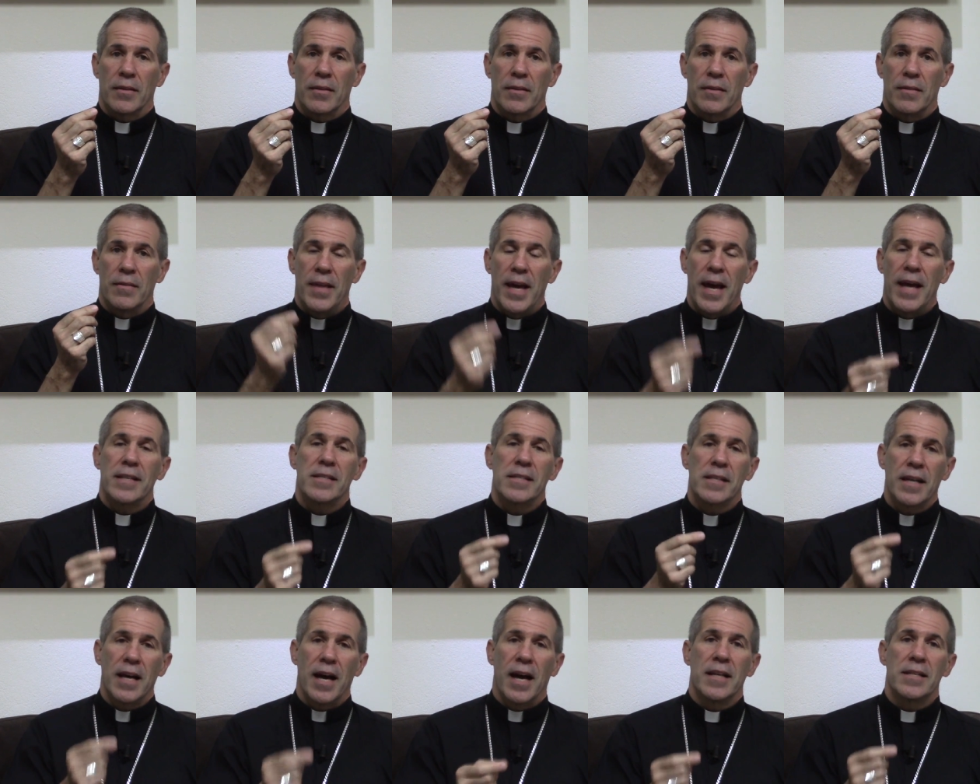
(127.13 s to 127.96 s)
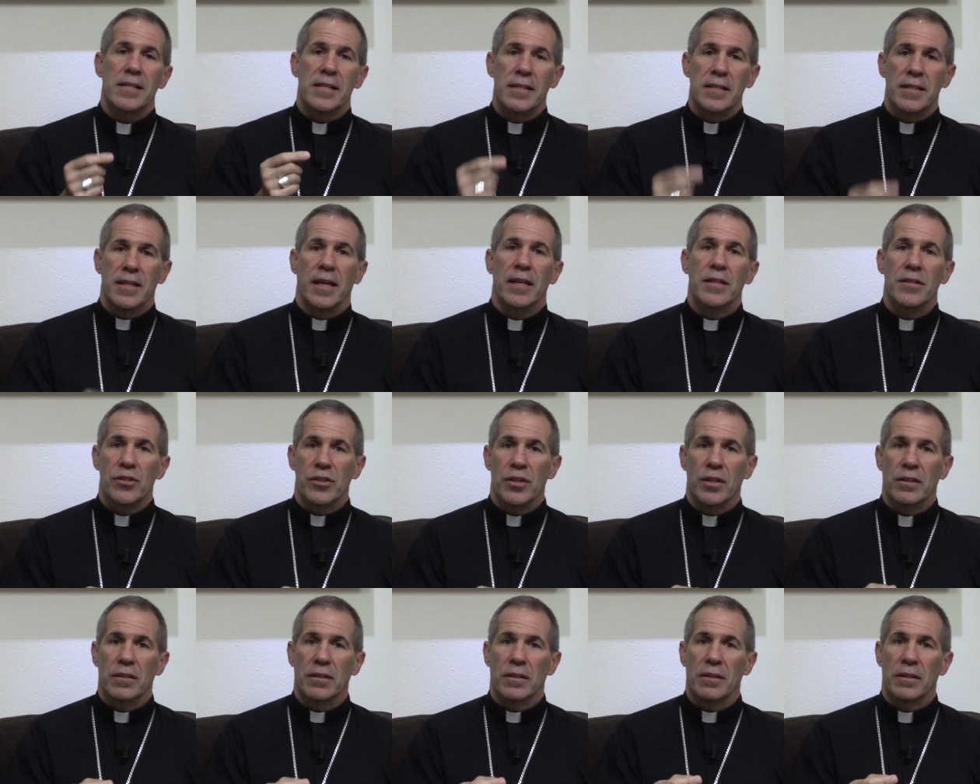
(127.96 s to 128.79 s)
That's God's
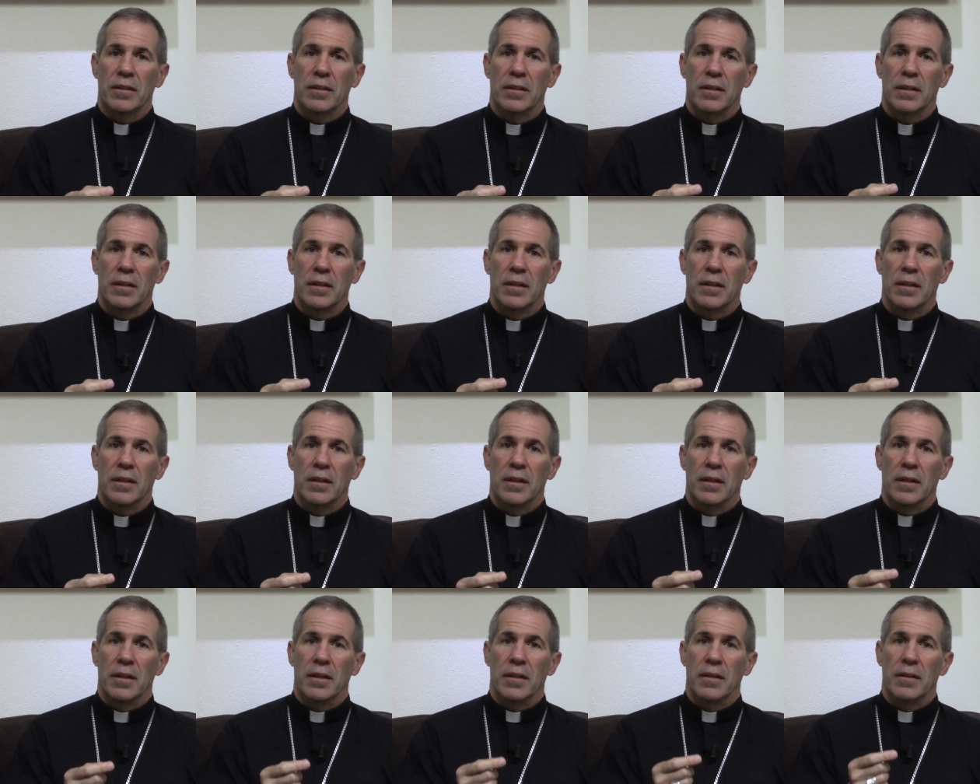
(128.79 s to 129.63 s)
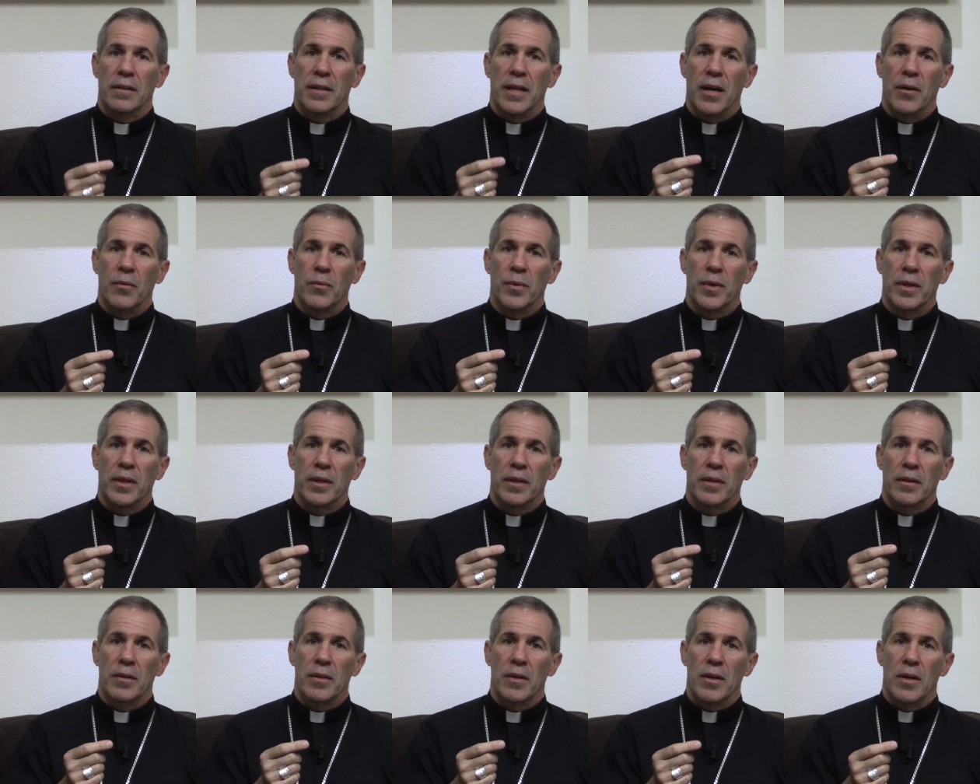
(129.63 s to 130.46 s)
intention, that
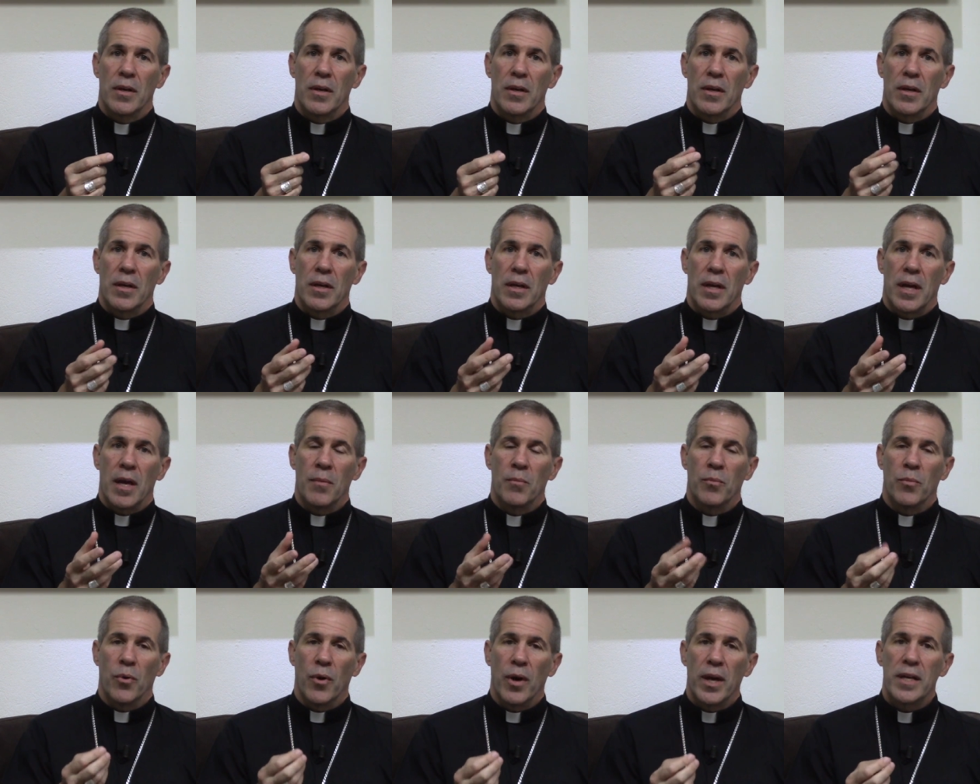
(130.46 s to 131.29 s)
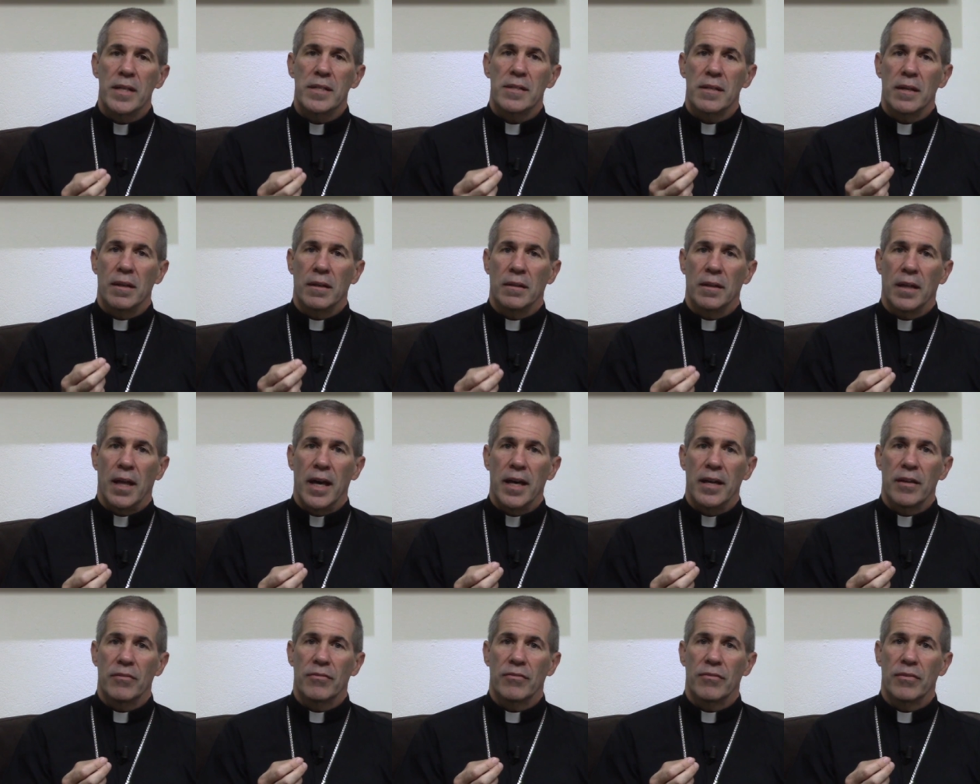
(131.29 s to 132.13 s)
we embrace a
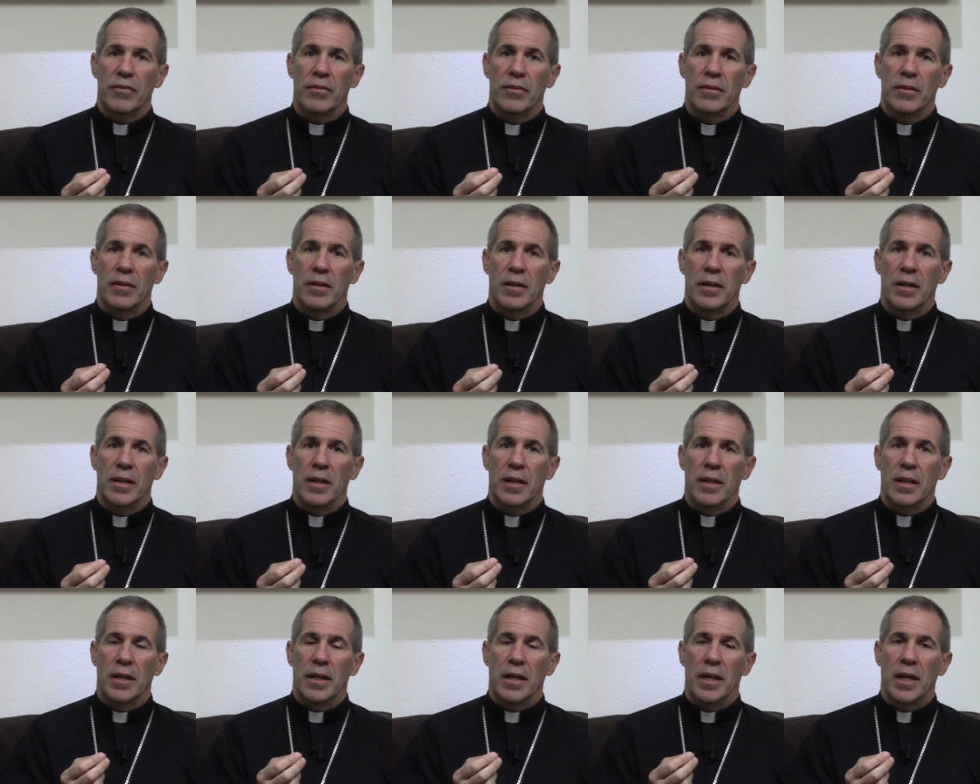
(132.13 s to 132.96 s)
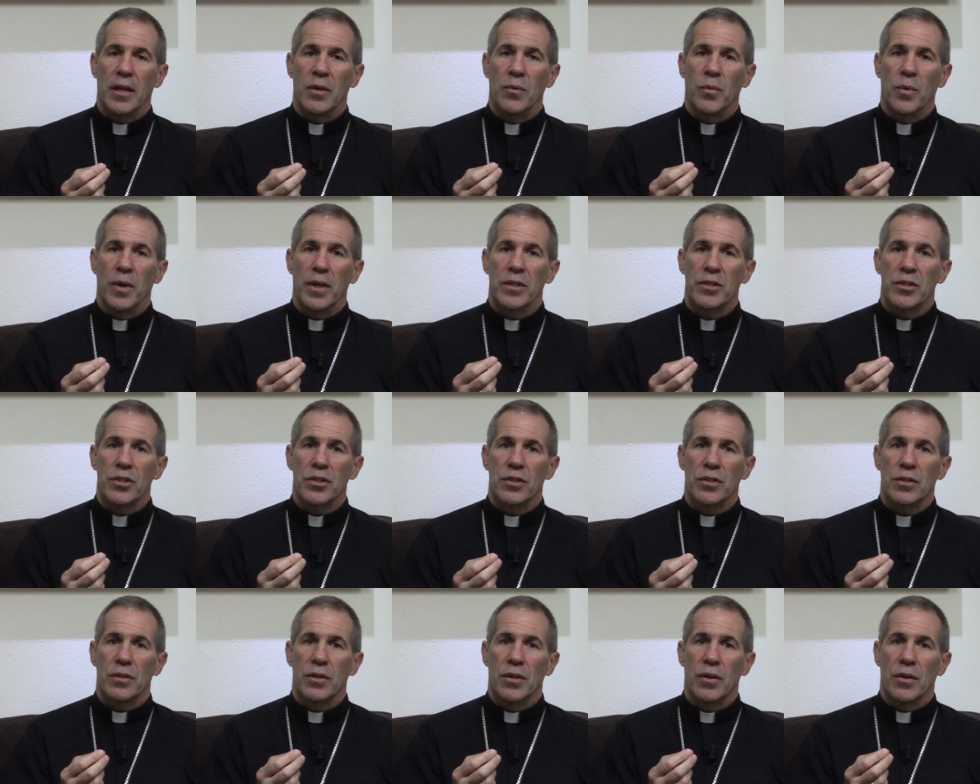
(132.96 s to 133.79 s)
life in which